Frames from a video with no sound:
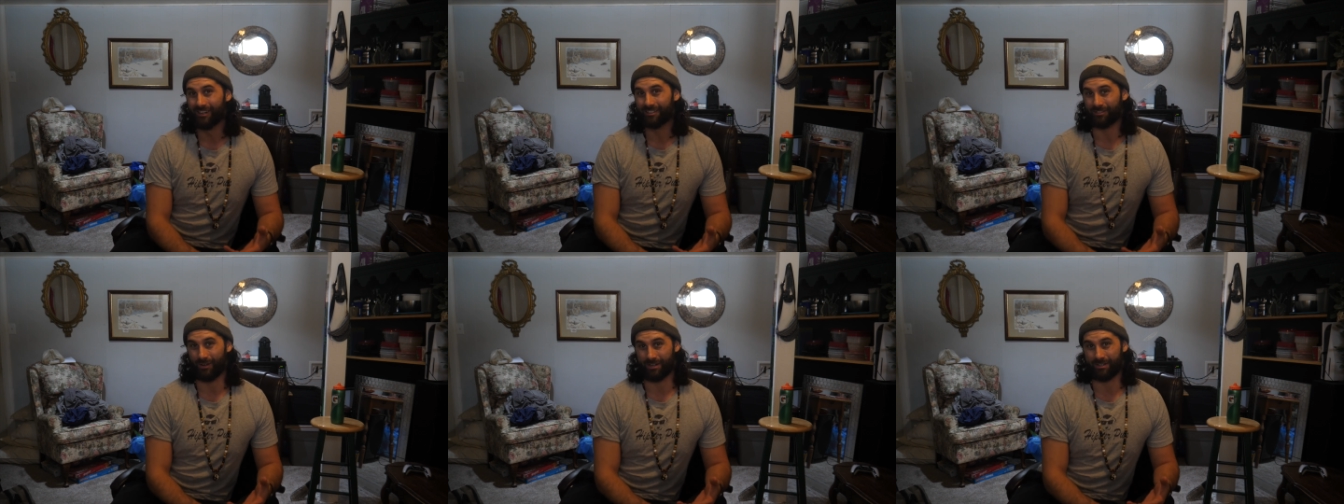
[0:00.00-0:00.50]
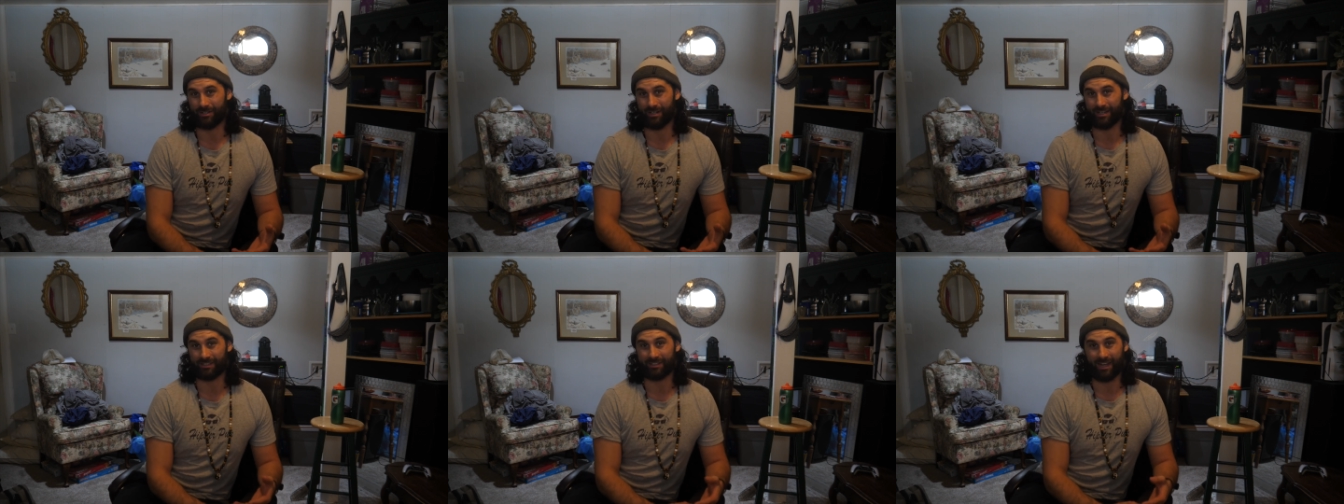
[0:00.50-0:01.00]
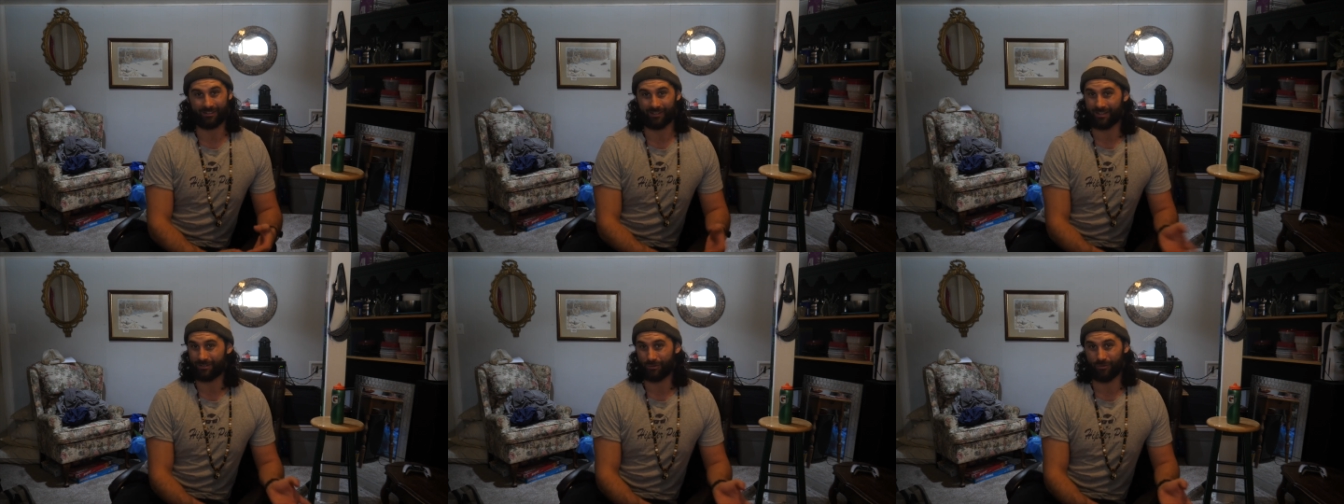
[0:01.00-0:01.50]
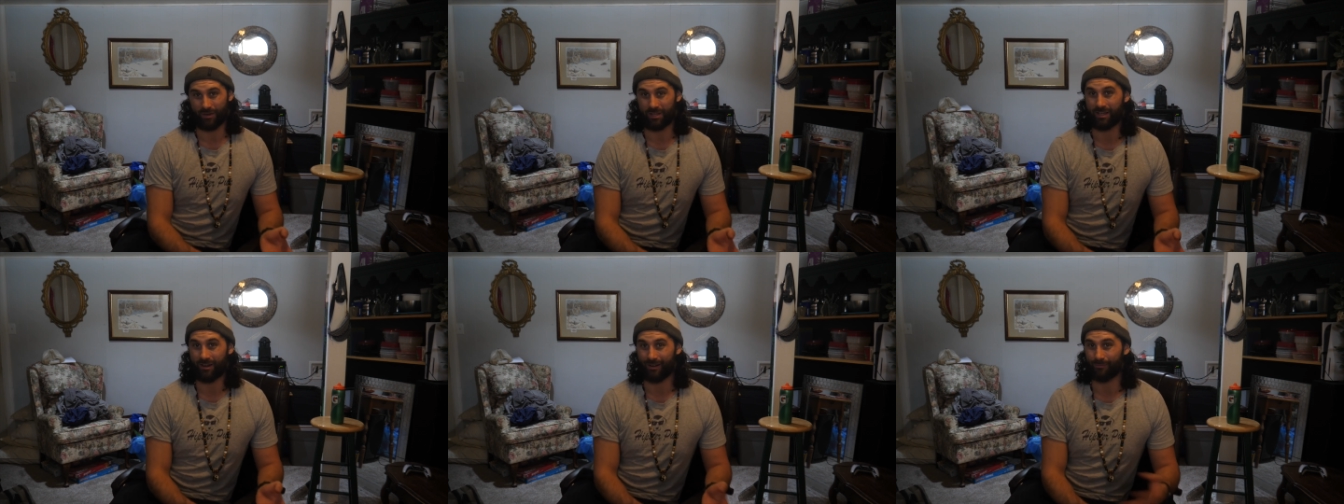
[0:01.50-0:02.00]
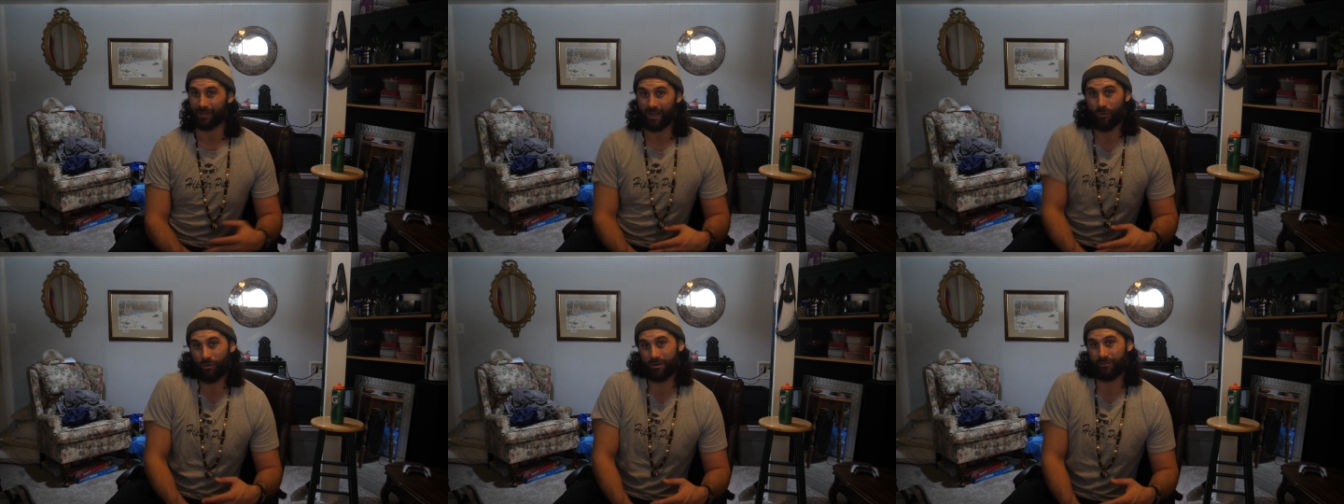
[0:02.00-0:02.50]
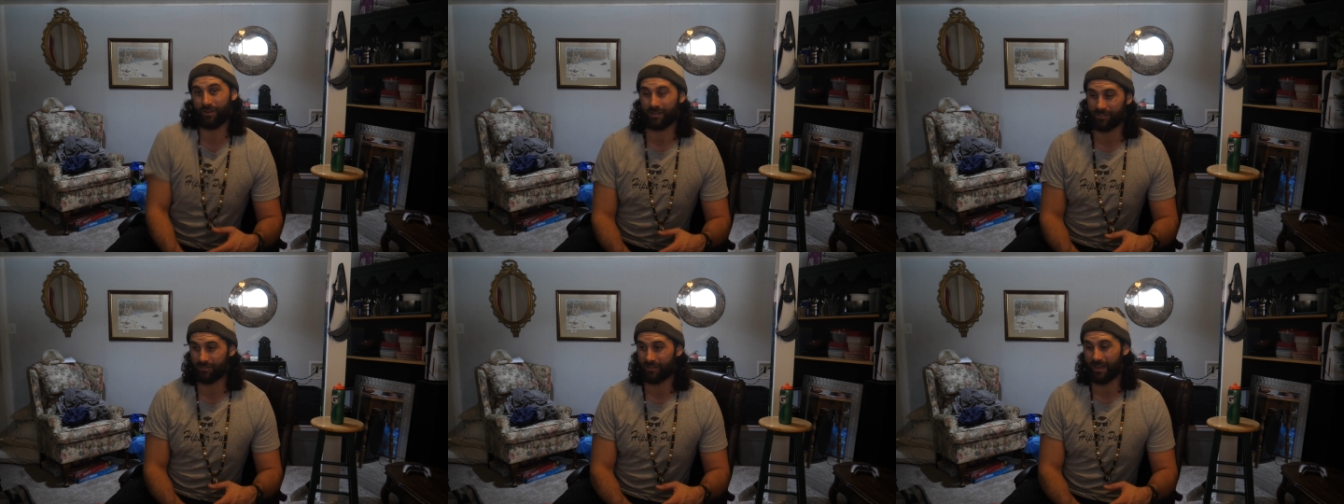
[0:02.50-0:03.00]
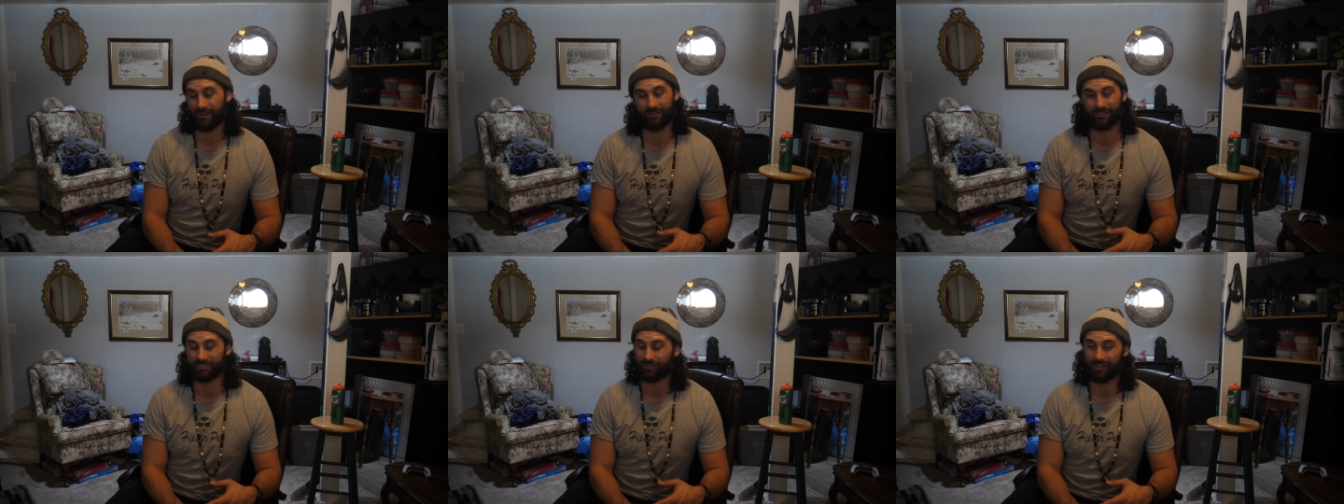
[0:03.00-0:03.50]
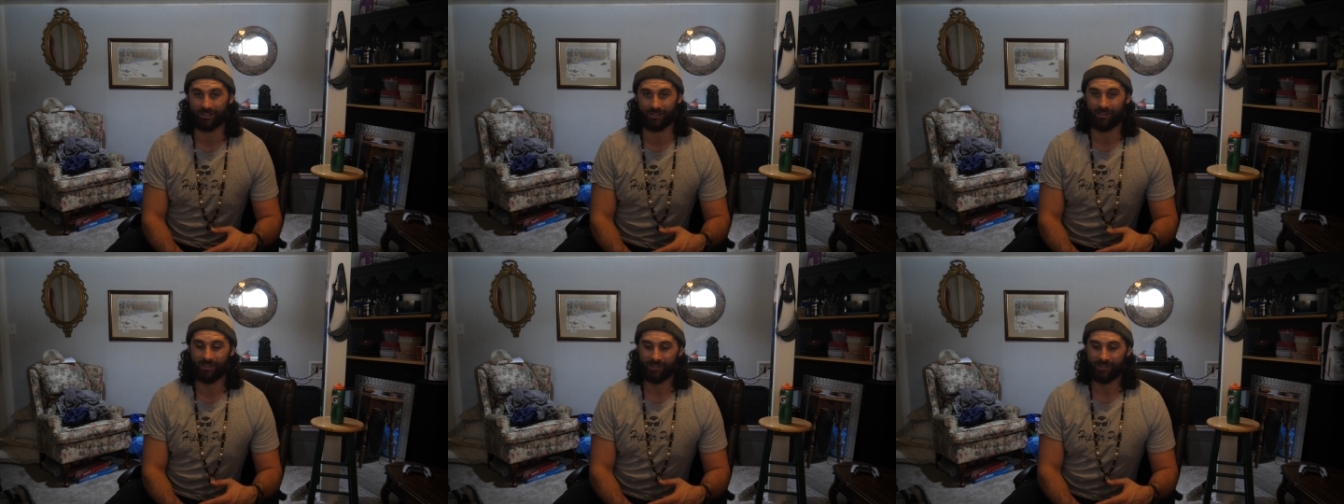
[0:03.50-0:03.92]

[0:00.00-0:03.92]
So I did exactly like I do over here. I'm like, I wonder if I could do that in Australia.